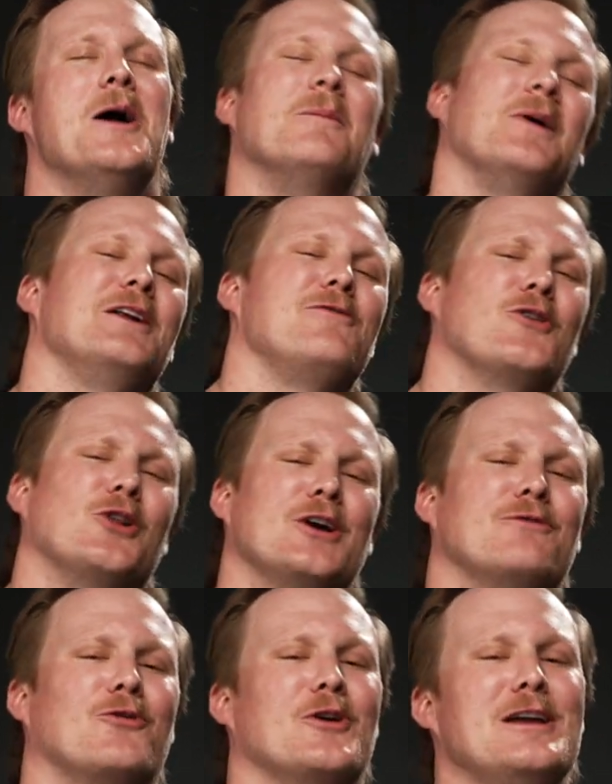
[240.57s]
But if you're
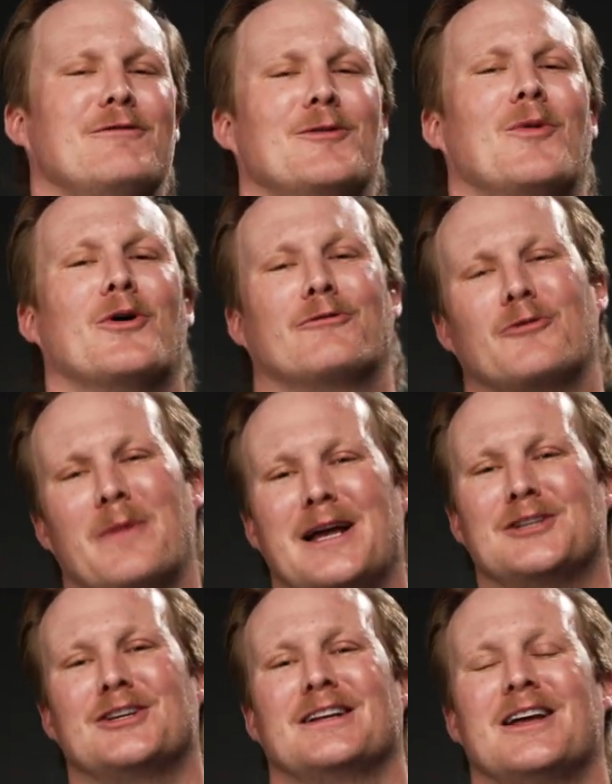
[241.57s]
looking for even more
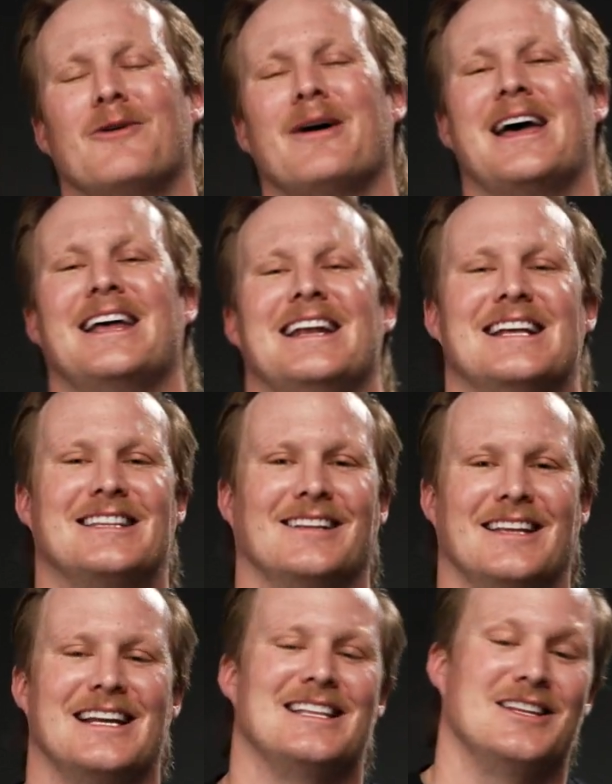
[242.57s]
information, go ahead and hit the
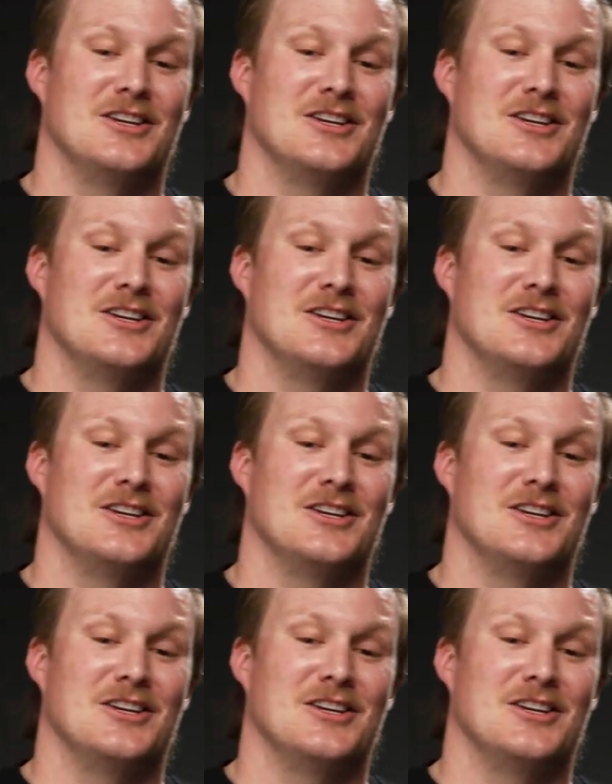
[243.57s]
link in the